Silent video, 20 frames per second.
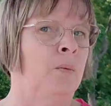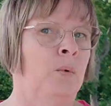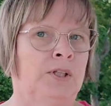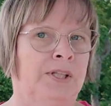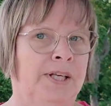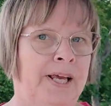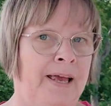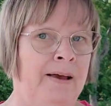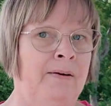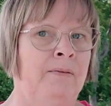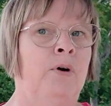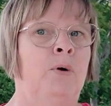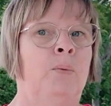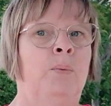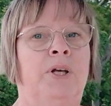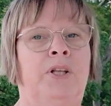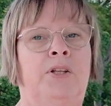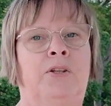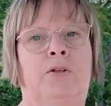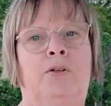whatever
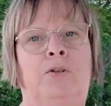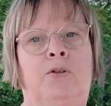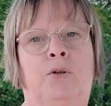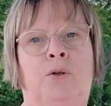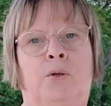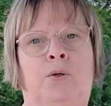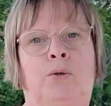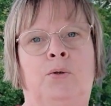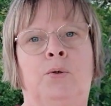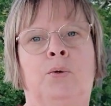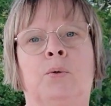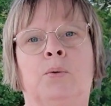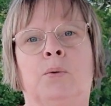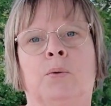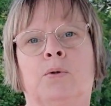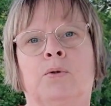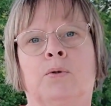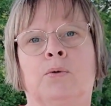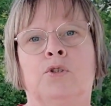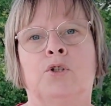method
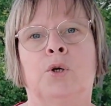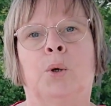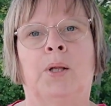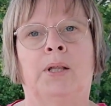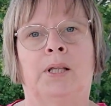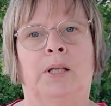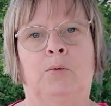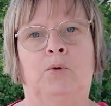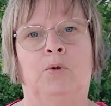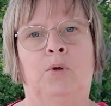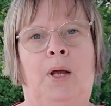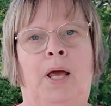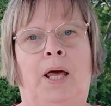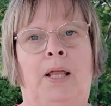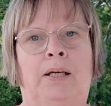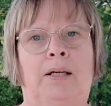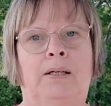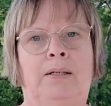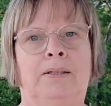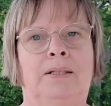to join them
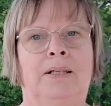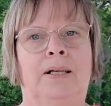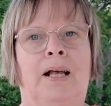together.